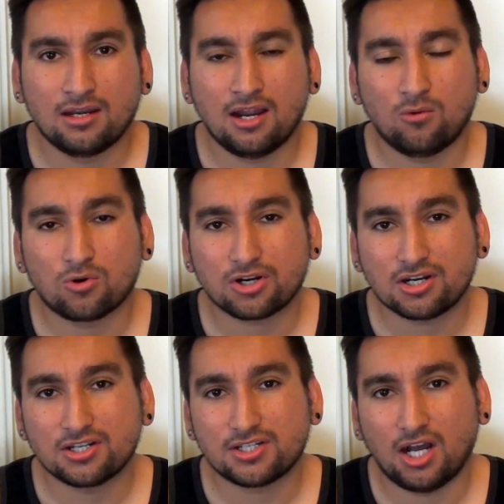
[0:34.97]
Now we're
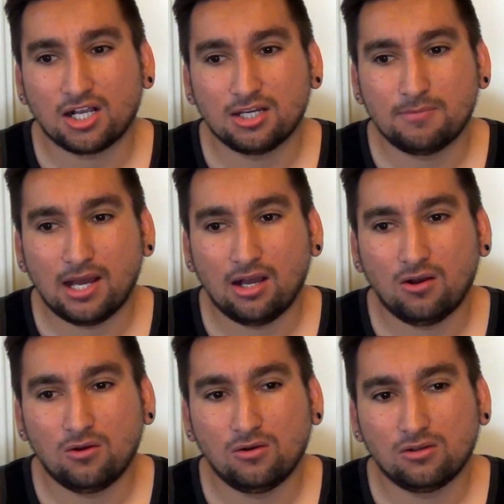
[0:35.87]
going to talk
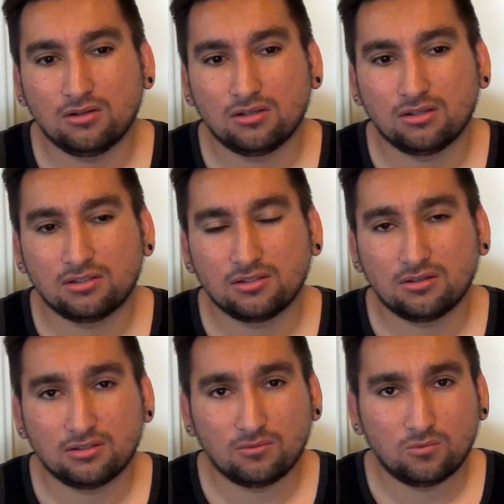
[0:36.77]
about
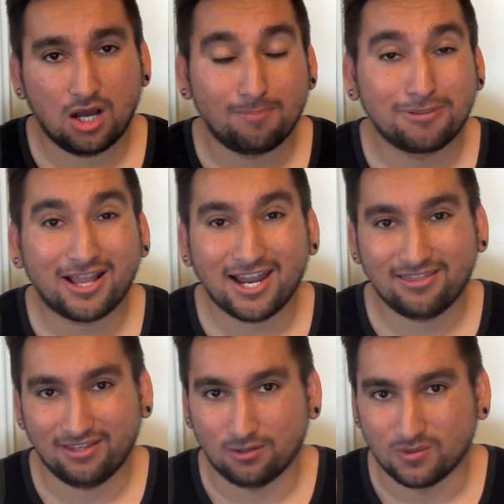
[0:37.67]

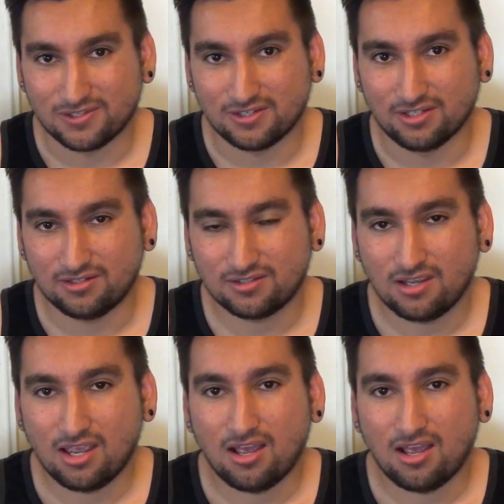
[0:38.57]
applied linguistics.